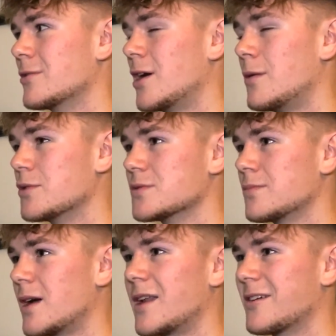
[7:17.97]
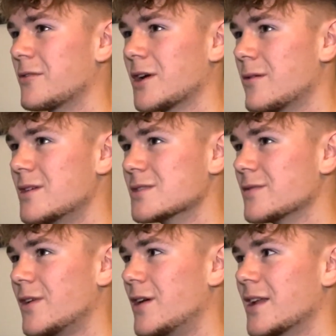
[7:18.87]
Like I wasn't planning on going into
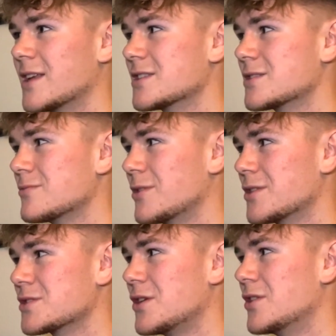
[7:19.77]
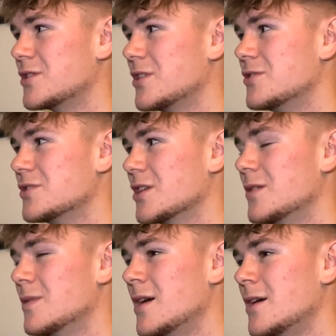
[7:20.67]
finance when I started YouTube.